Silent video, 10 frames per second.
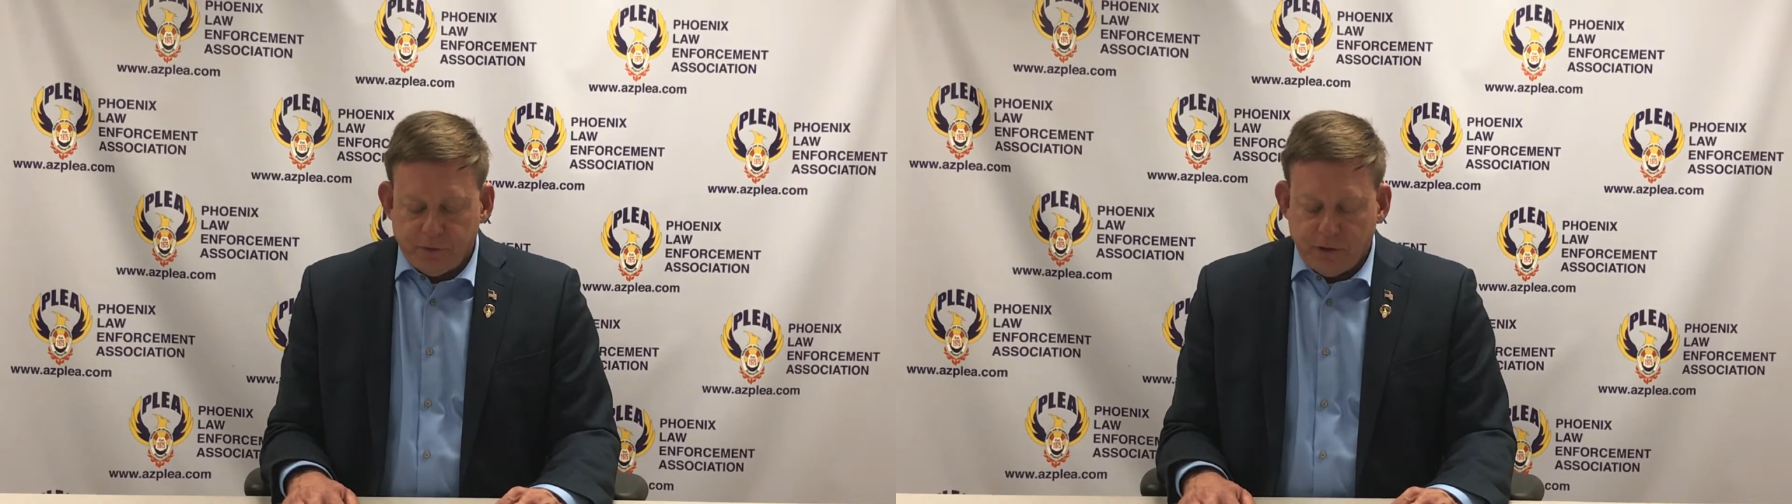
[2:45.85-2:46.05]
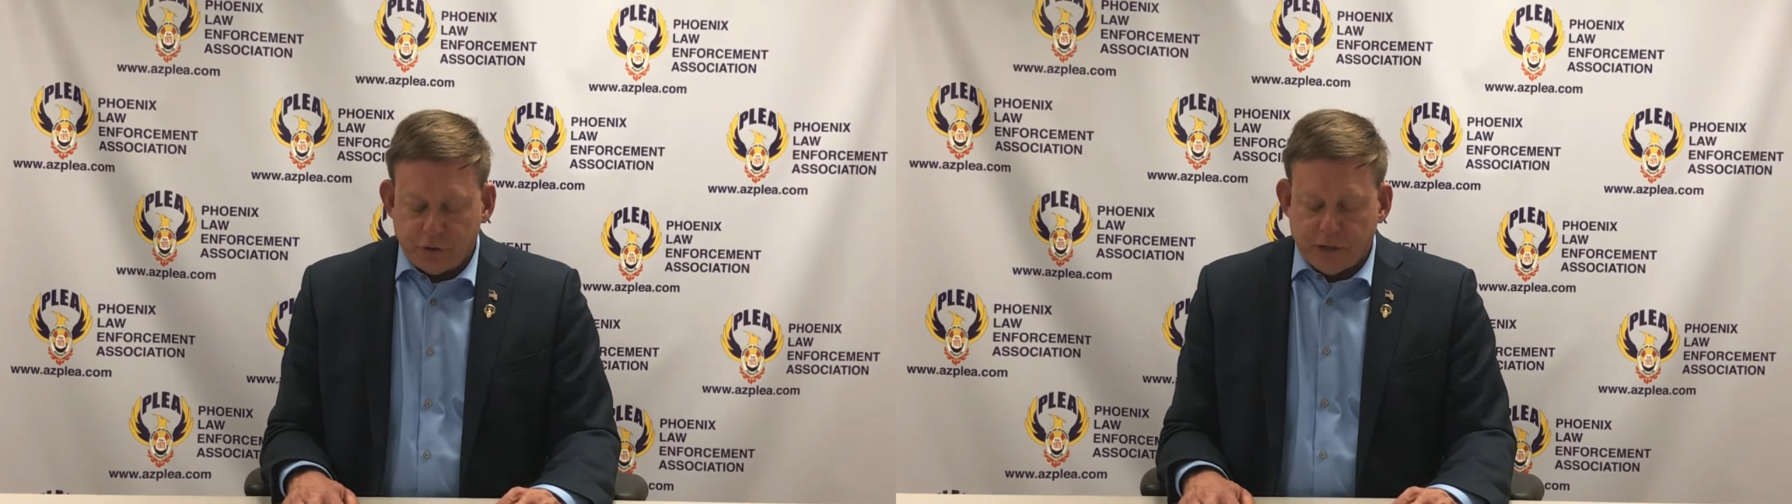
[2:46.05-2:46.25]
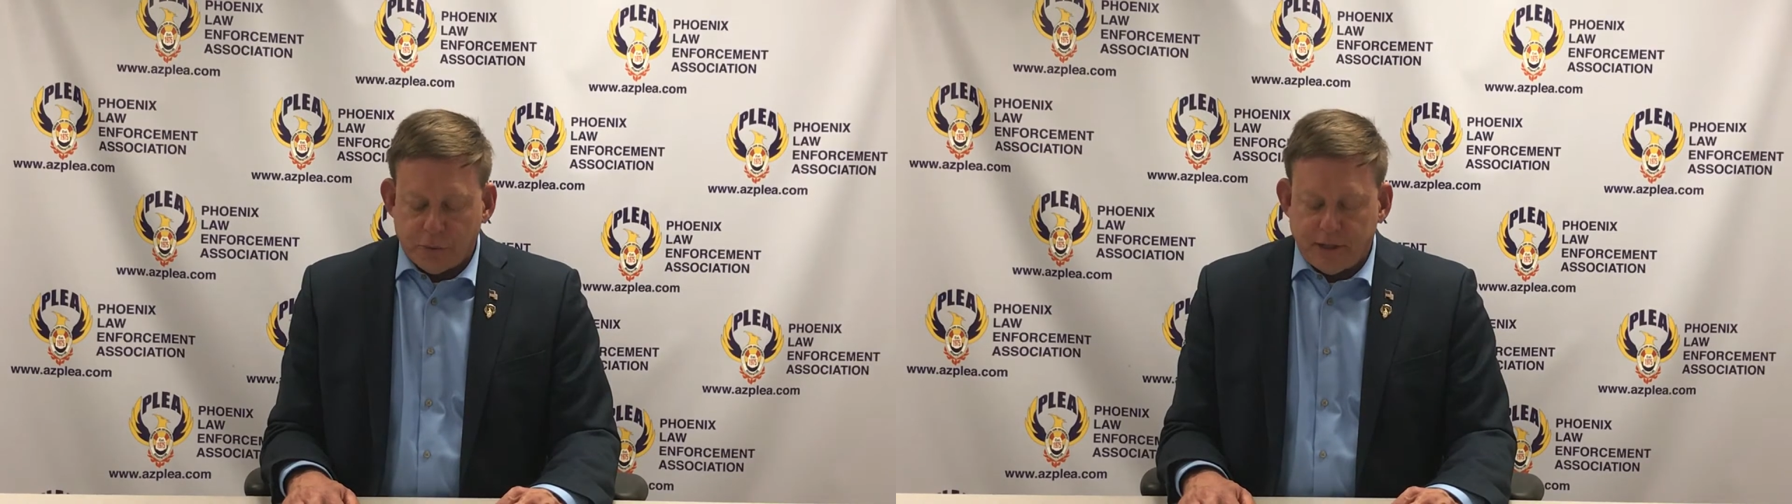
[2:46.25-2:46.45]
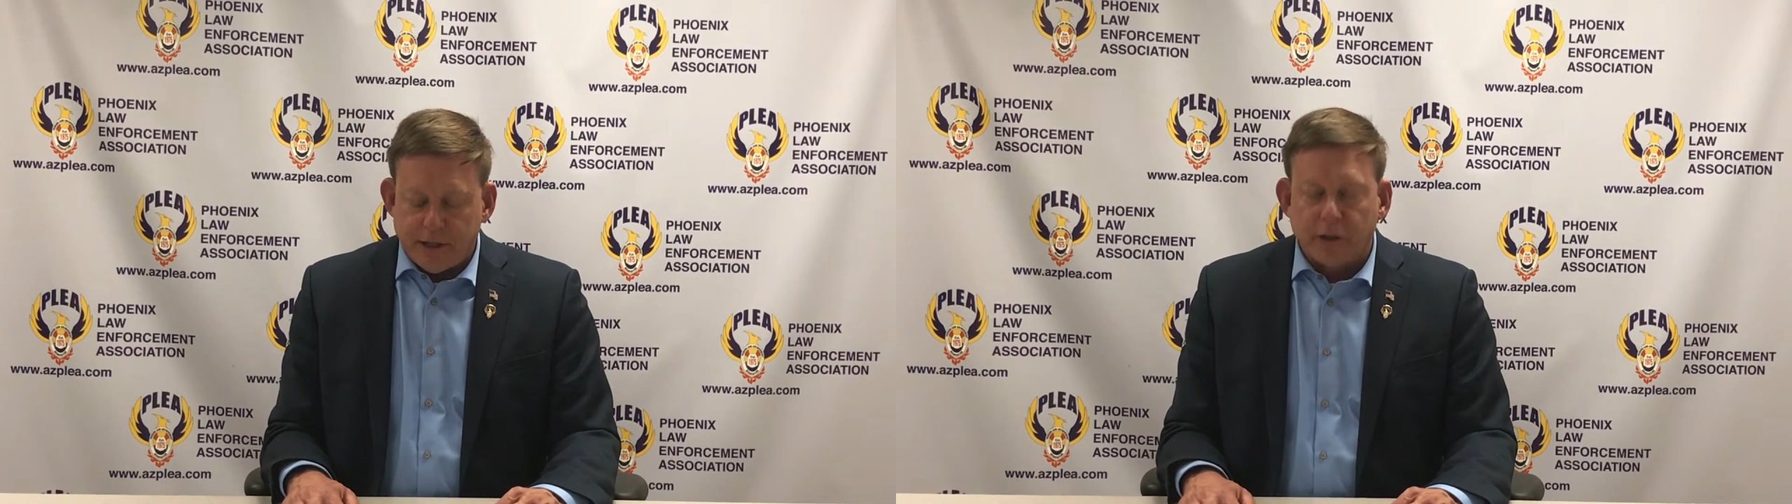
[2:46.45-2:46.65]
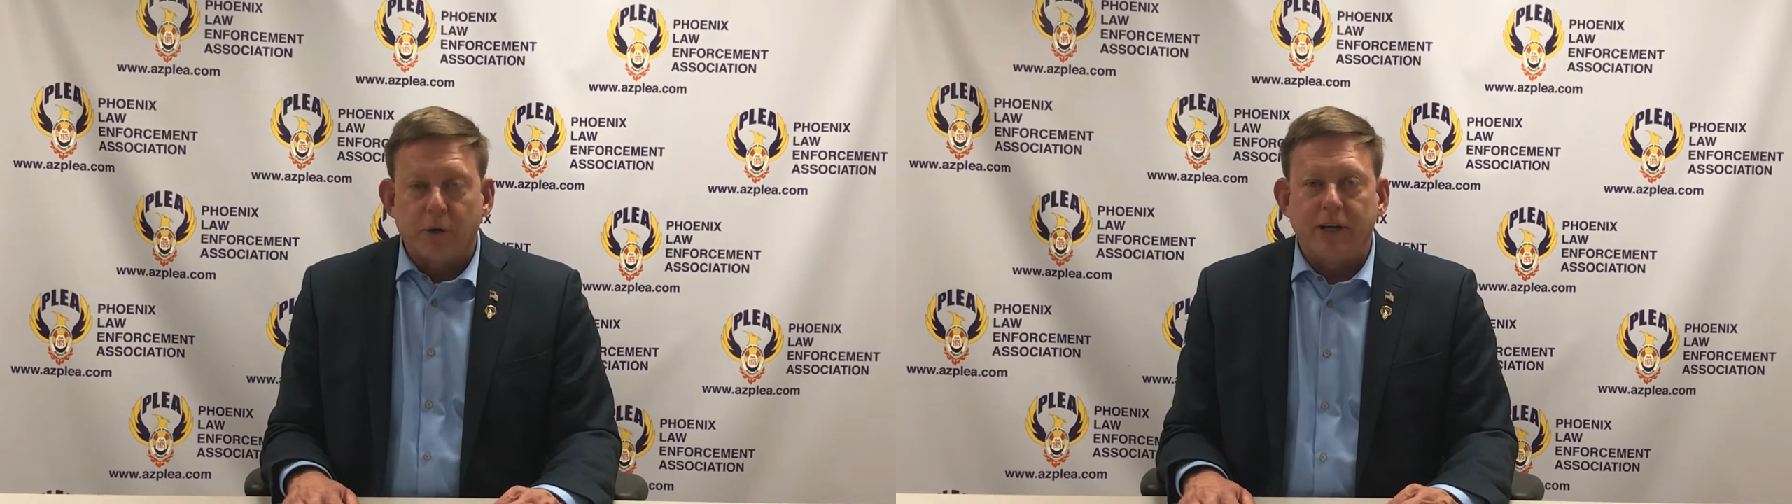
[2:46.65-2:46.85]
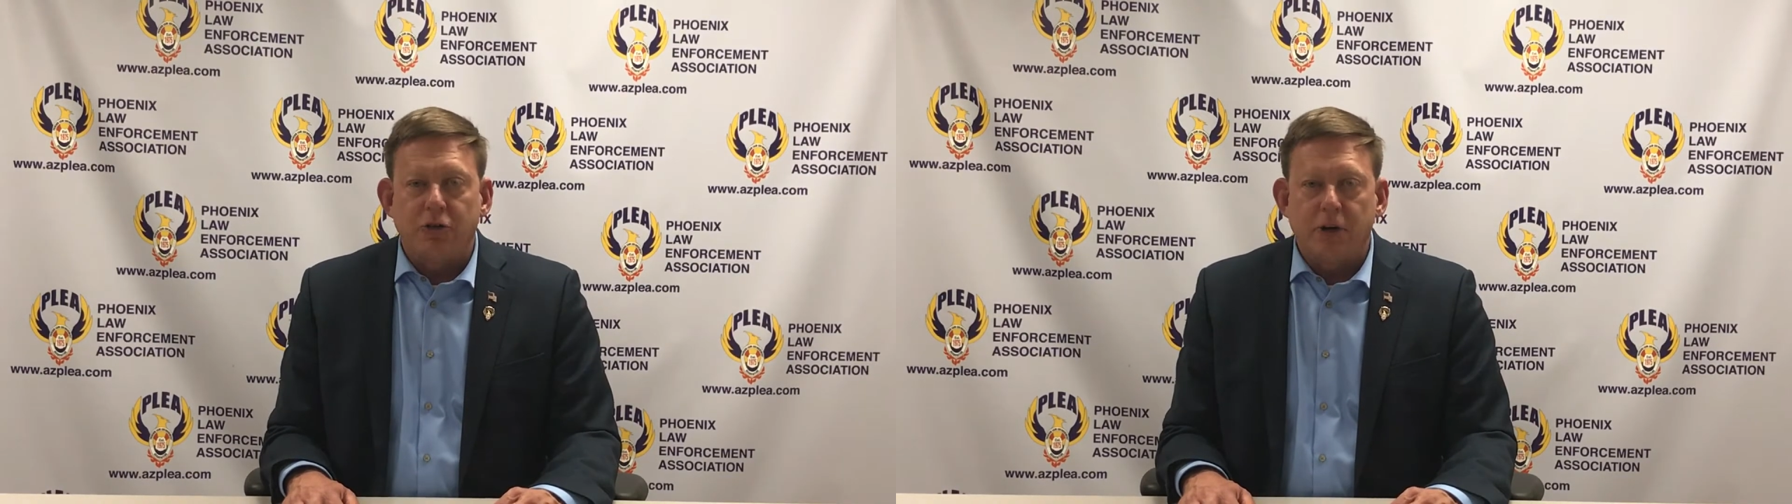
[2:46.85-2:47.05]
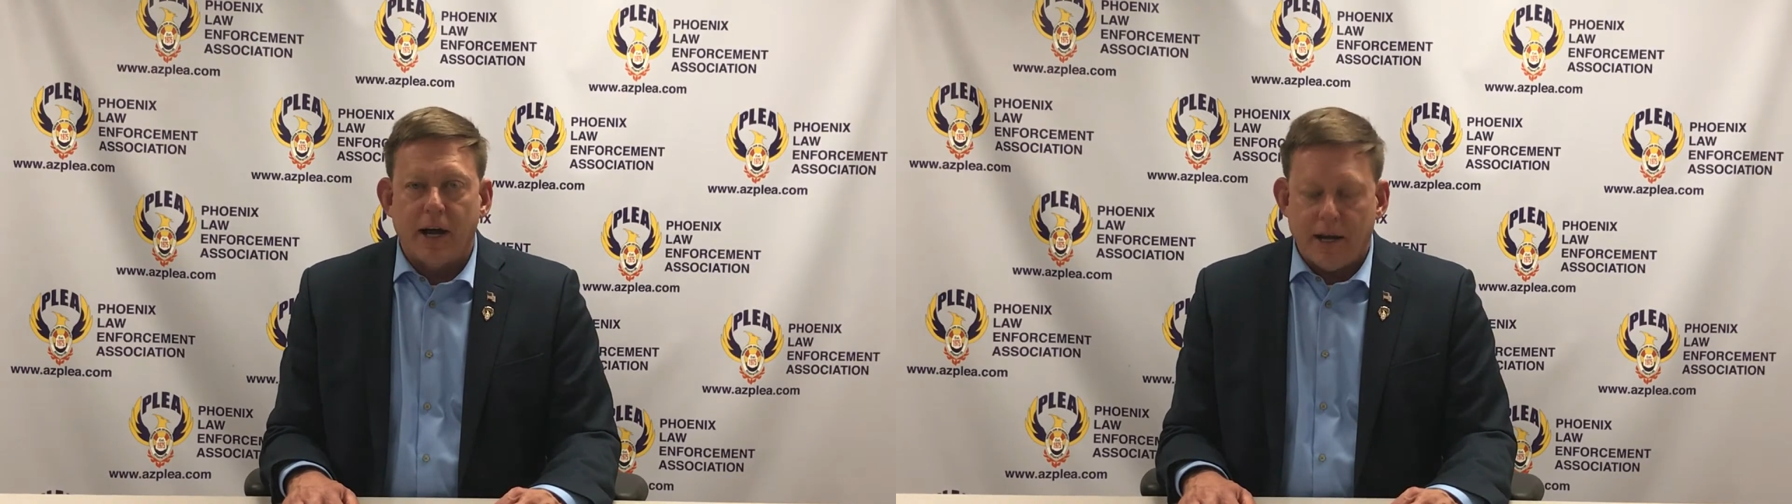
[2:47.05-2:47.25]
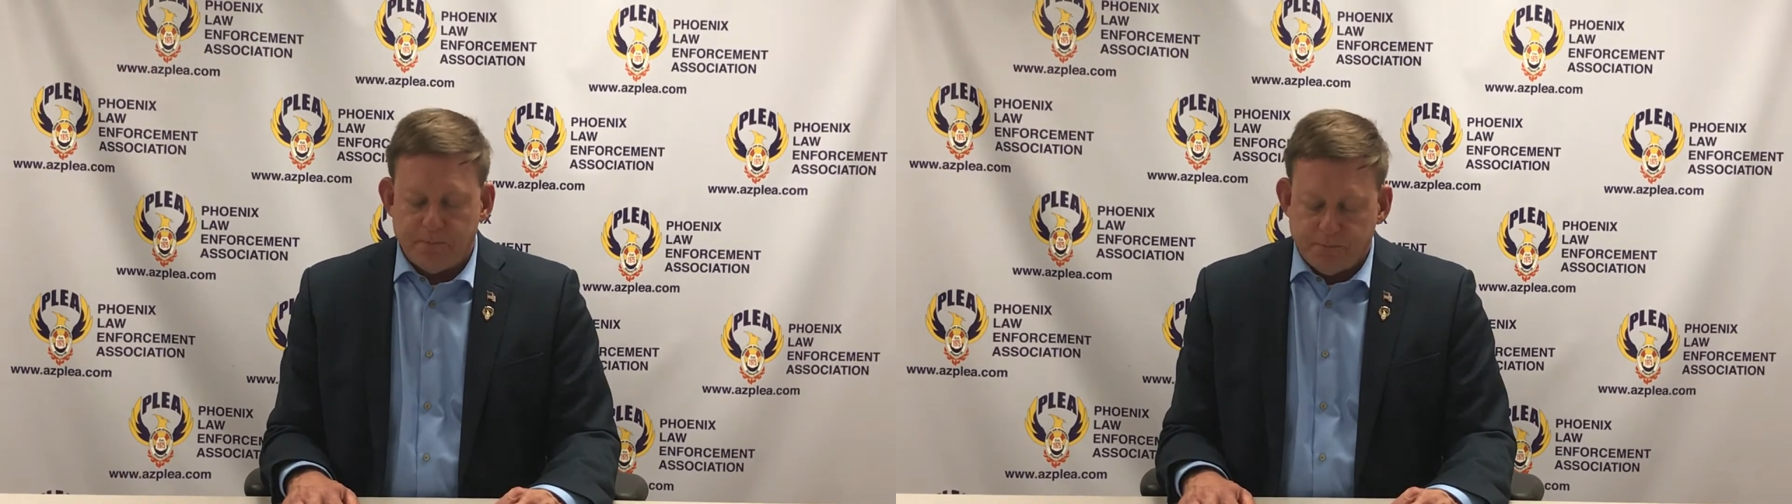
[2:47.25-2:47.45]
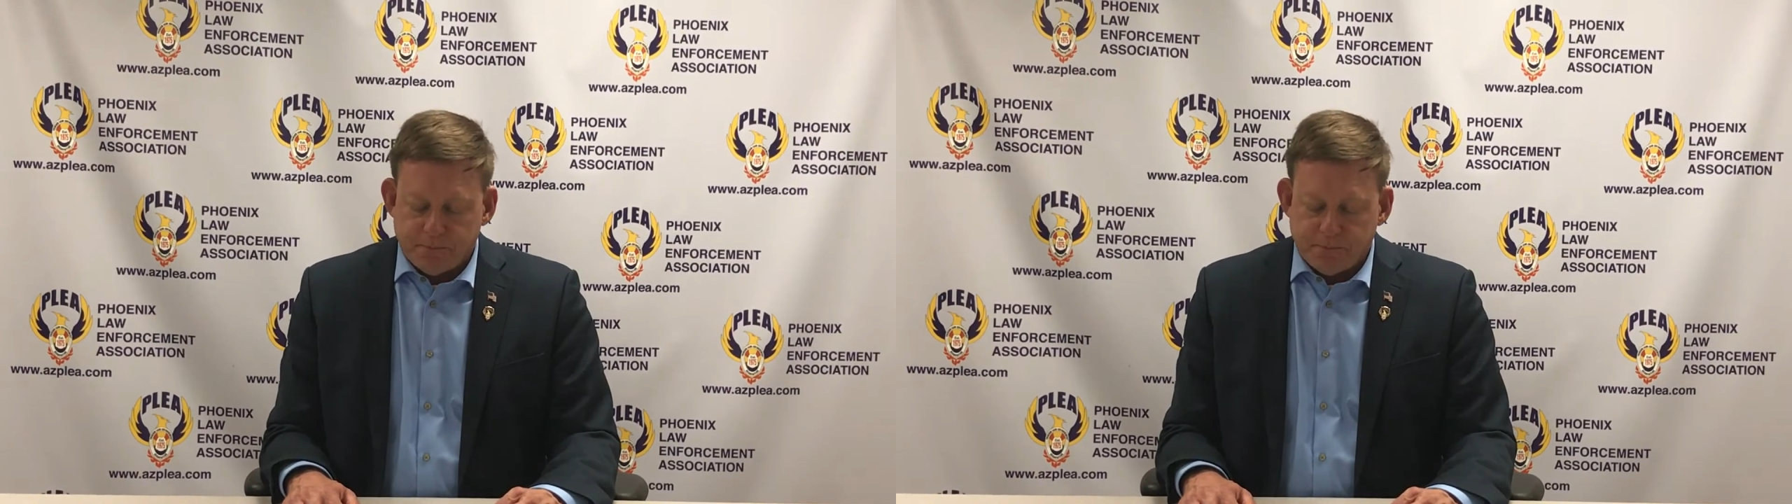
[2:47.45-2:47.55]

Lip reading: You said we did a great job.